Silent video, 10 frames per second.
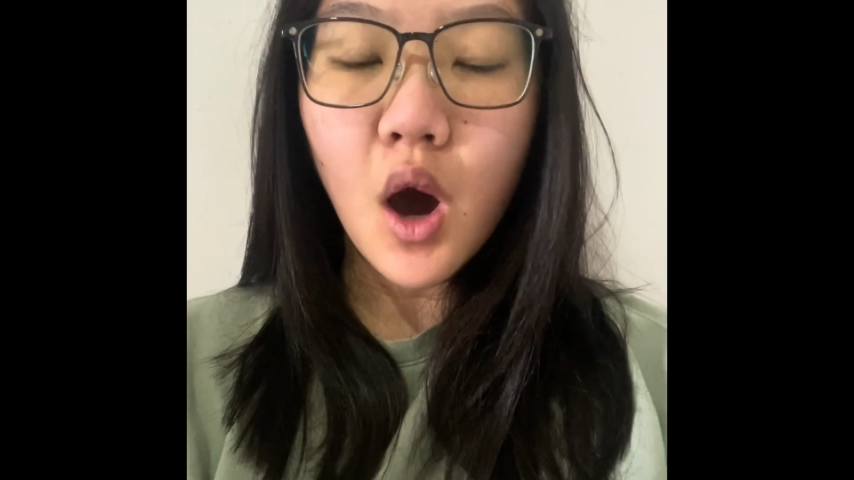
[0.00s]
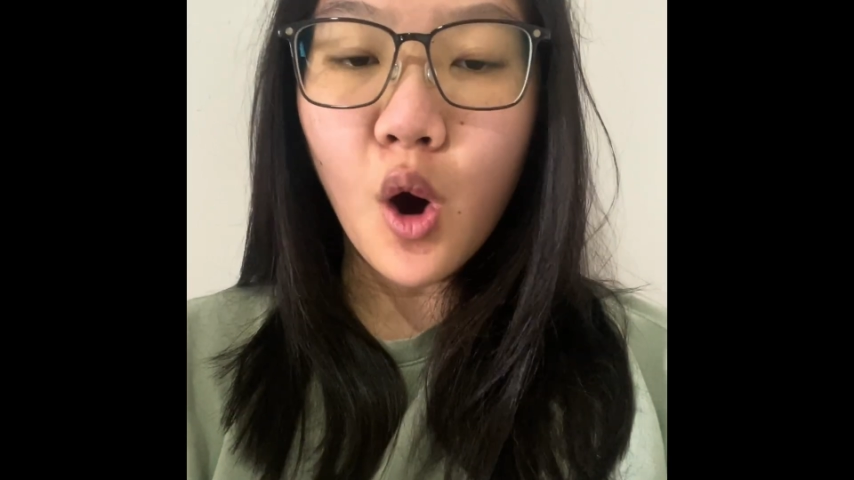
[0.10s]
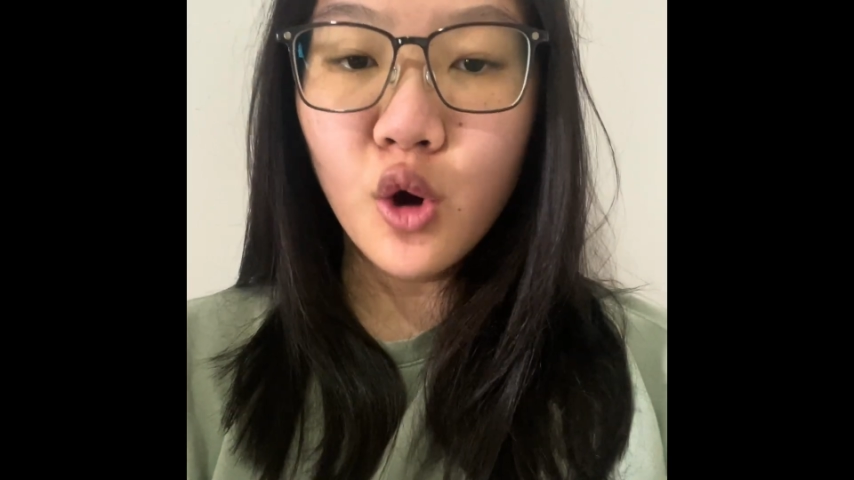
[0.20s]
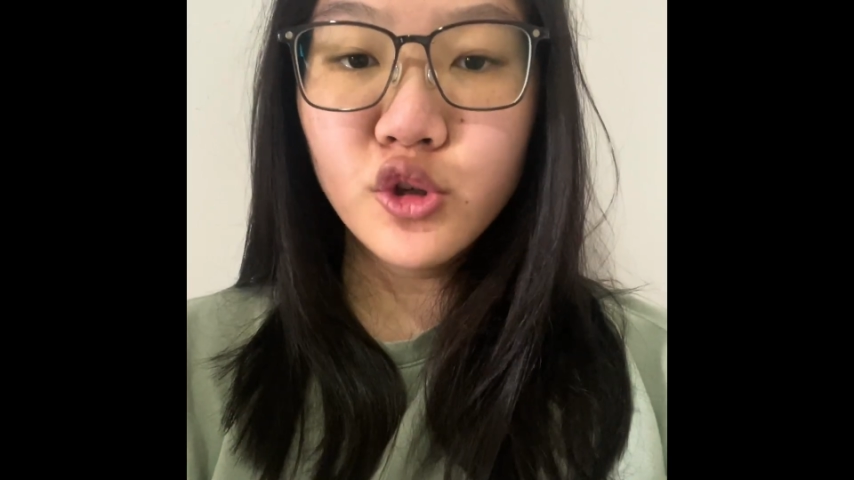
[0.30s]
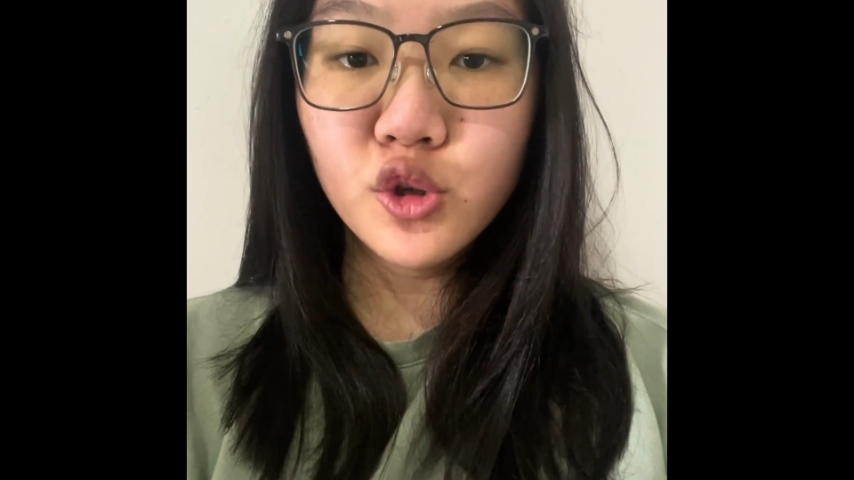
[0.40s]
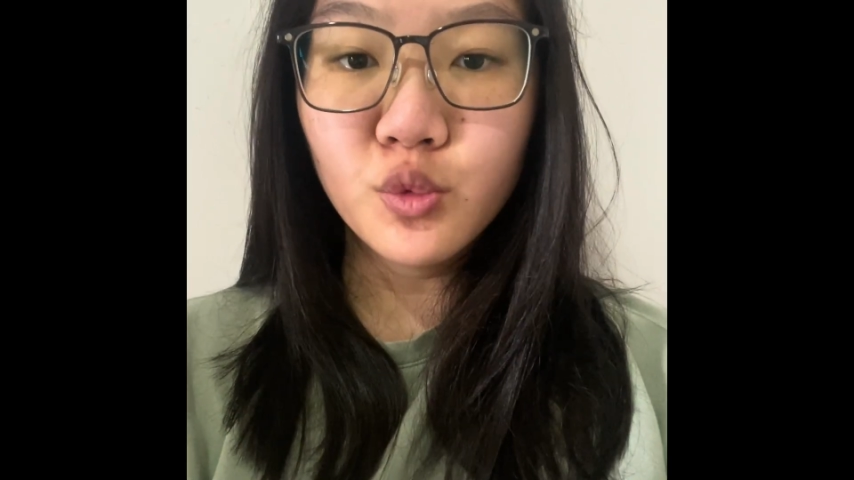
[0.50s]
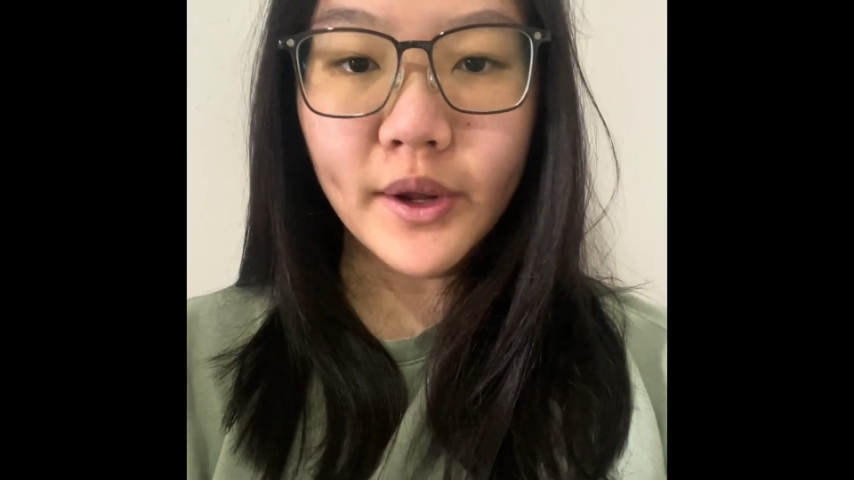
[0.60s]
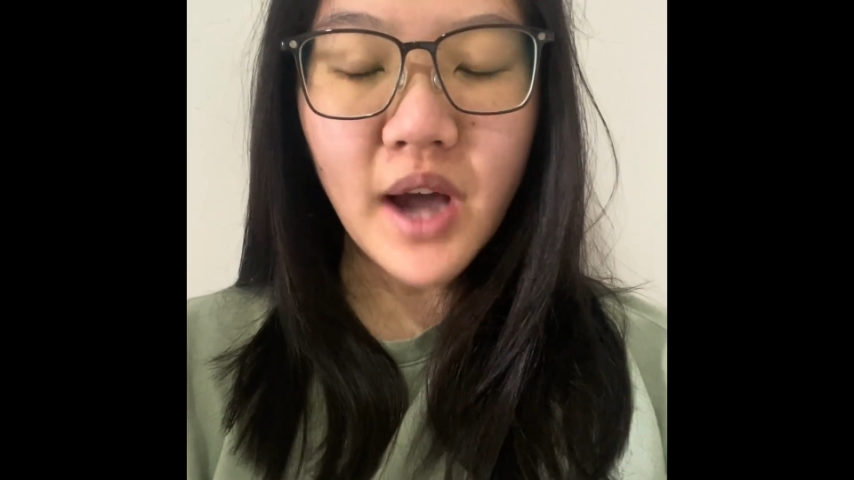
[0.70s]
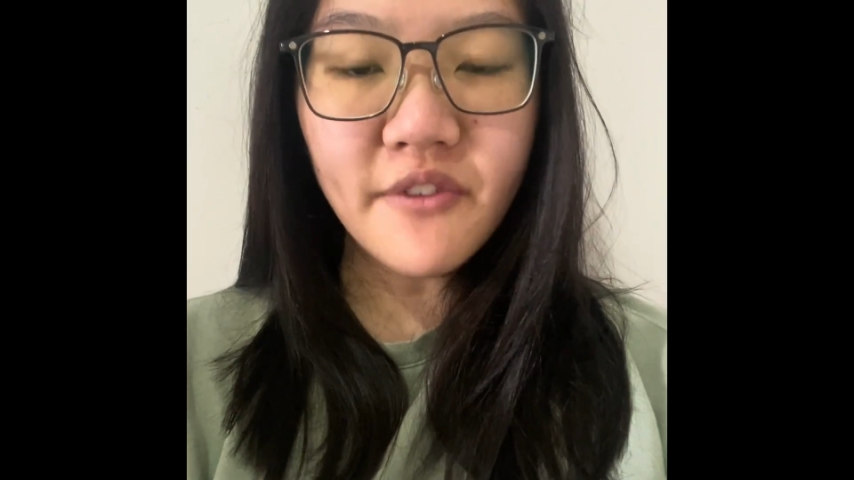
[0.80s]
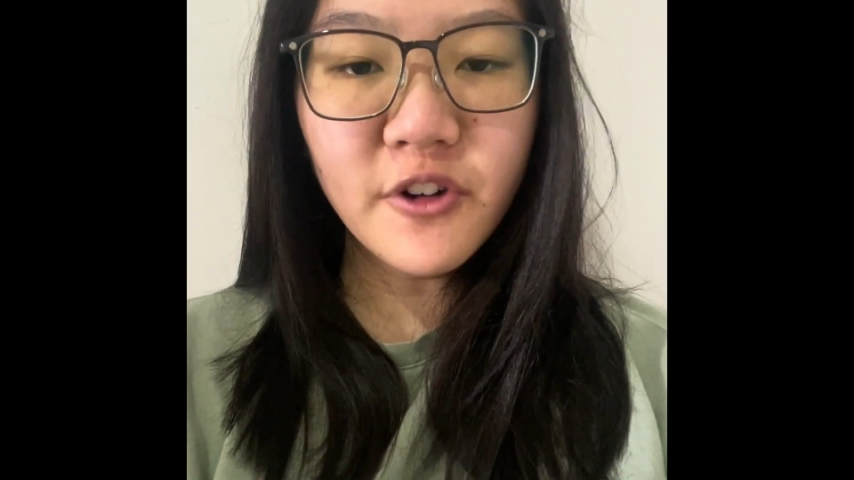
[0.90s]
or you
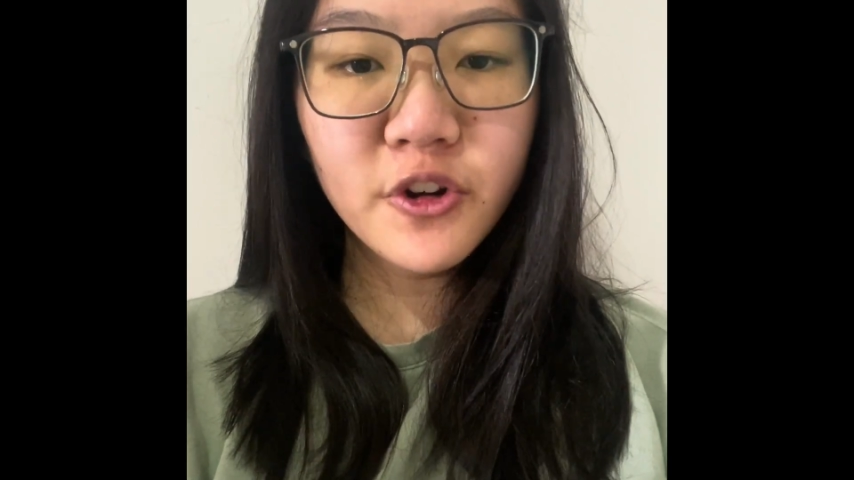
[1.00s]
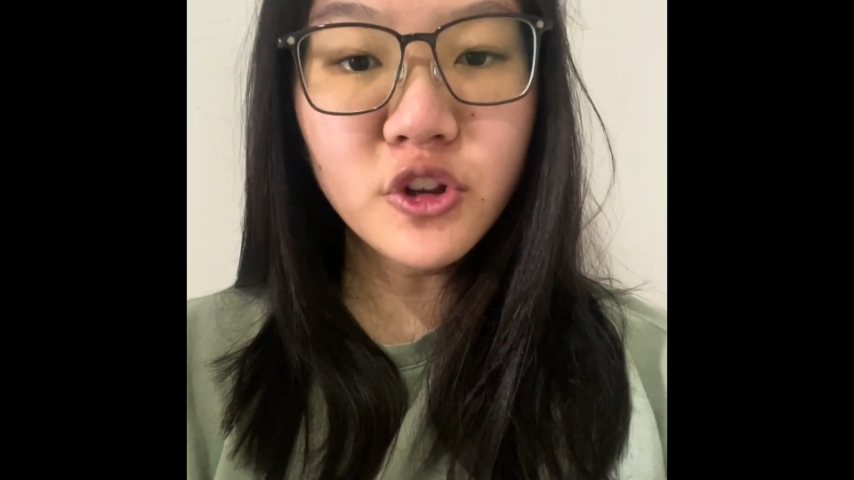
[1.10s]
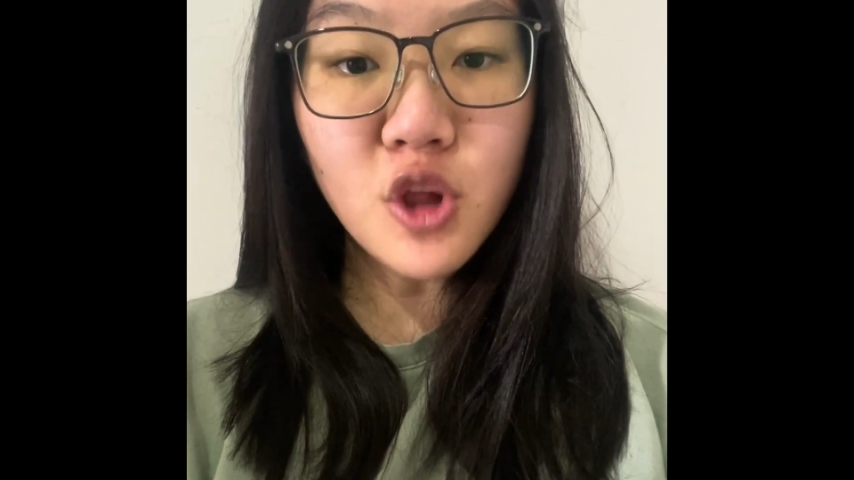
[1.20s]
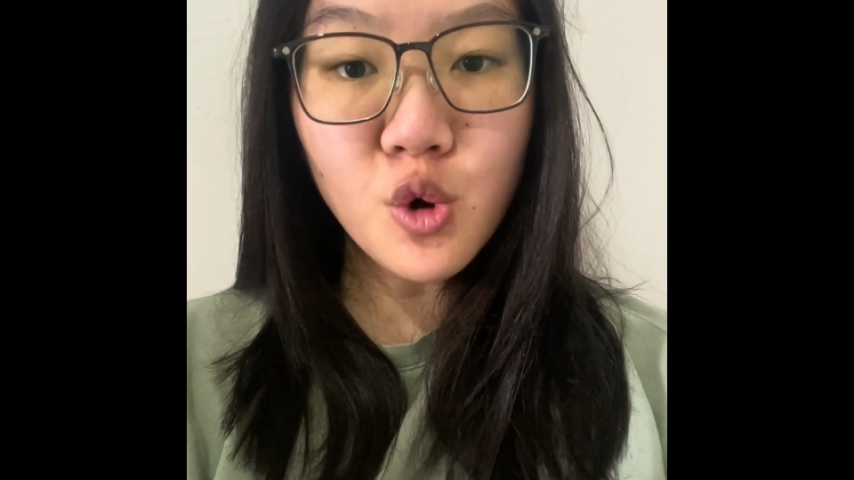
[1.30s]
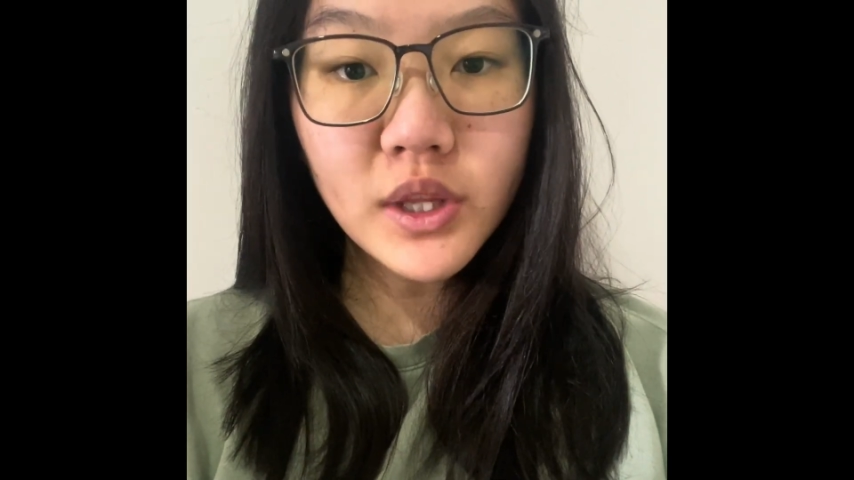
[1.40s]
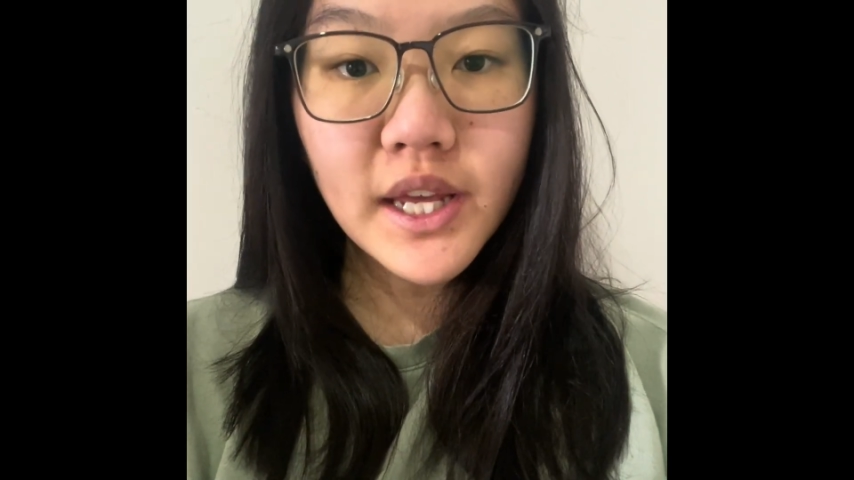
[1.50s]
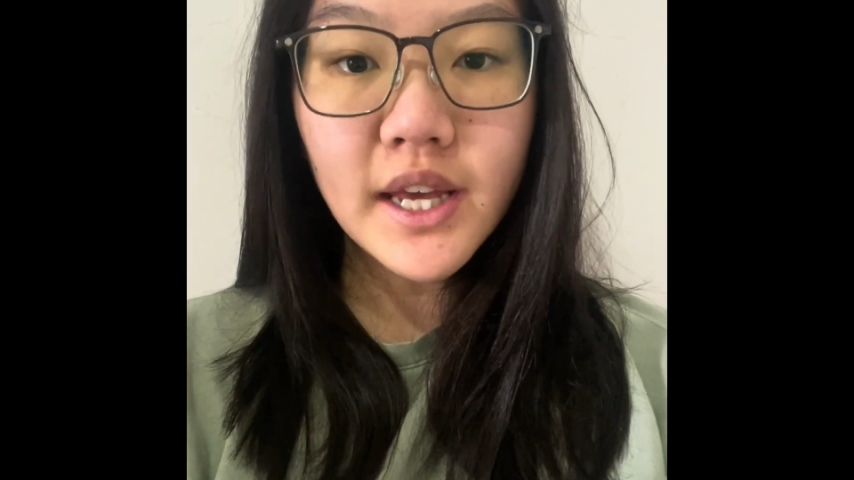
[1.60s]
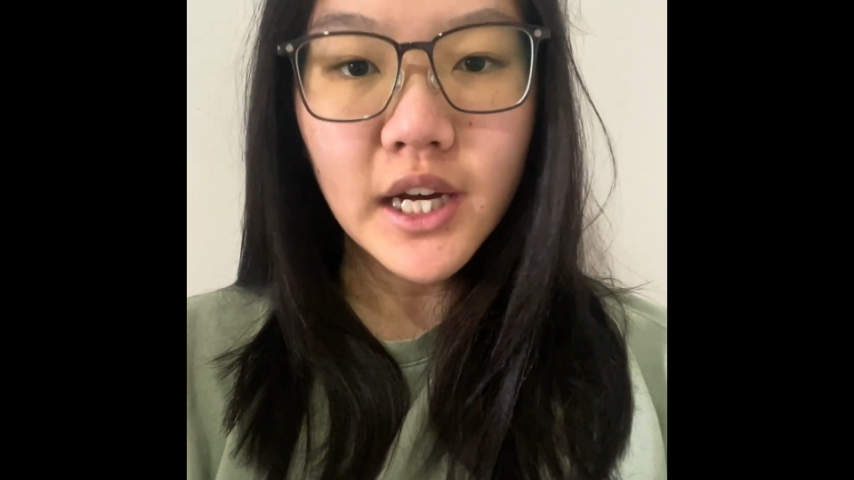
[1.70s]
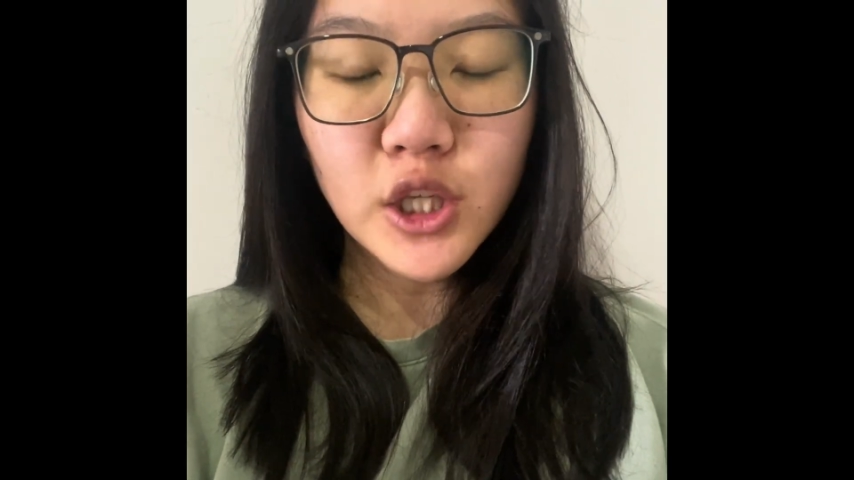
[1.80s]
recover slowly,